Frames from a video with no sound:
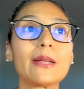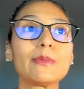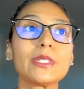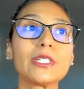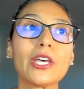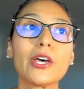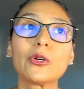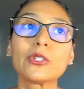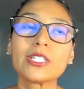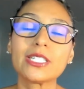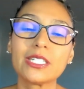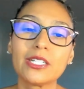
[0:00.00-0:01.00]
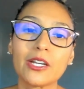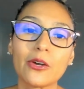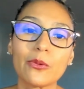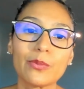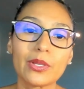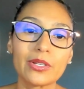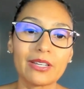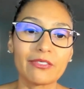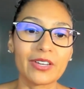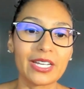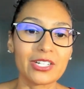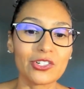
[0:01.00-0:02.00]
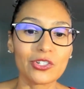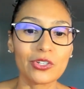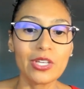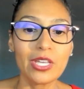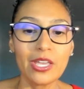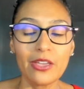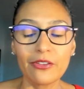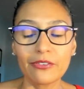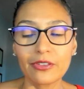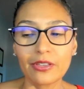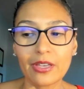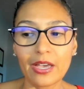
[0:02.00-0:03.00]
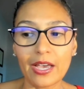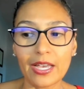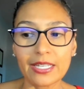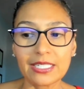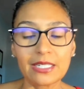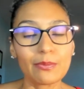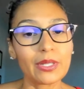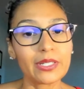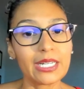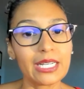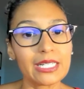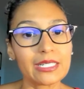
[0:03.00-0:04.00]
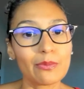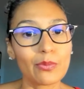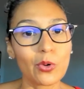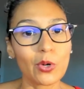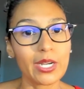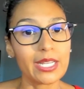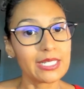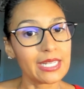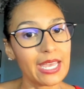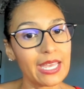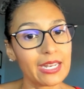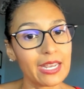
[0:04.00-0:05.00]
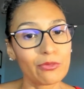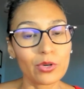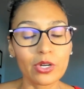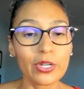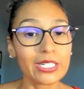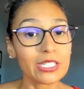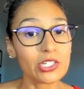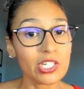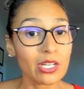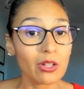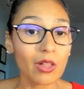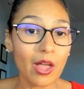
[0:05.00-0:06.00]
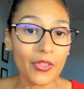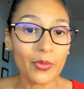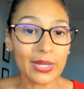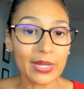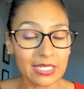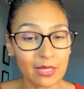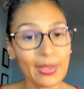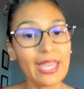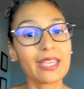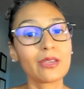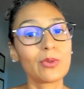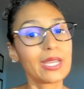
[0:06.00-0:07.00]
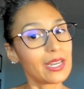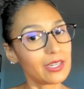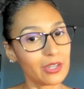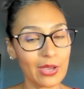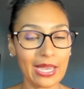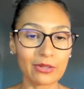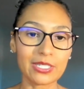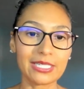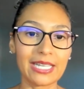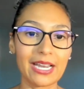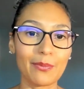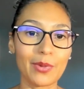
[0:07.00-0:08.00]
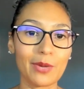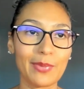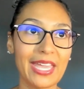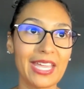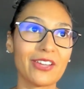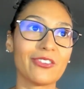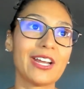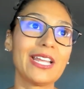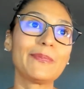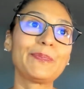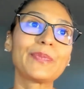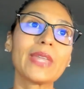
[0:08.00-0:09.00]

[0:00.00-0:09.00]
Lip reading: So just, building financial stability is important. And if we're going to jingle all the way to the bank, we got to know how to set up our bank, right?